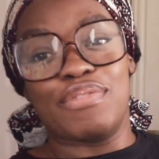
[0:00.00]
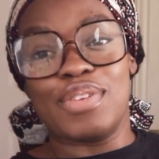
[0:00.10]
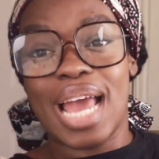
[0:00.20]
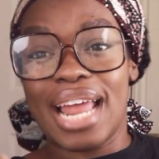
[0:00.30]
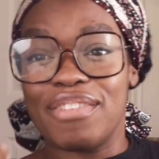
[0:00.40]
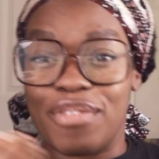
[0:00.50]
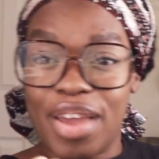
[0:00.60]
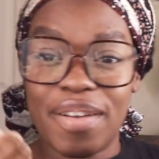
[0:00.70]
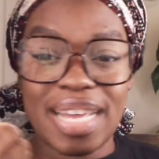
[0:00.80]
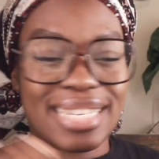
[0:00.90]
If you got
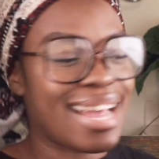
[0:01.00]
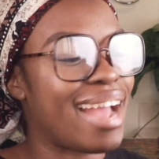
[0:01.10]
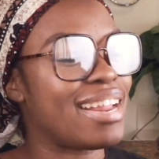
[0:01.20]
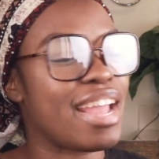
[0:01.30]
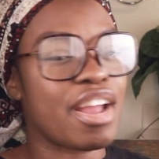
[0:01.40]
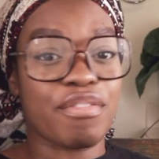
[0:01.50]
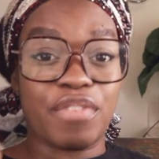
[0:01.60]
very tight hair,